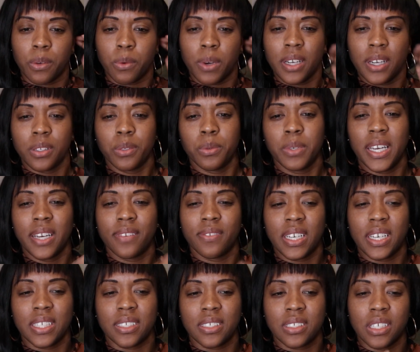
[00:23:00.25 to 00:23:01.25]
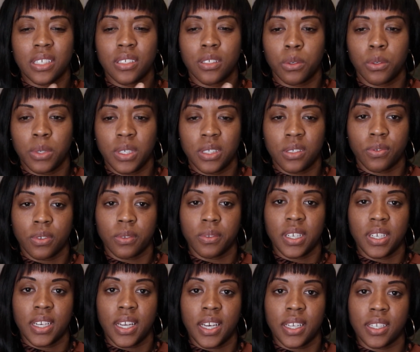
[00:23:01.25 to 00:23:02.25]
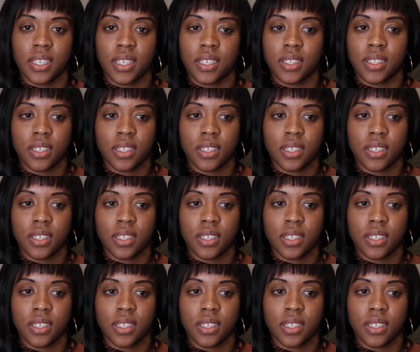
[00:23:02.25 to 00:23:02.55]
Why do we have like 6 queens from Connecticut?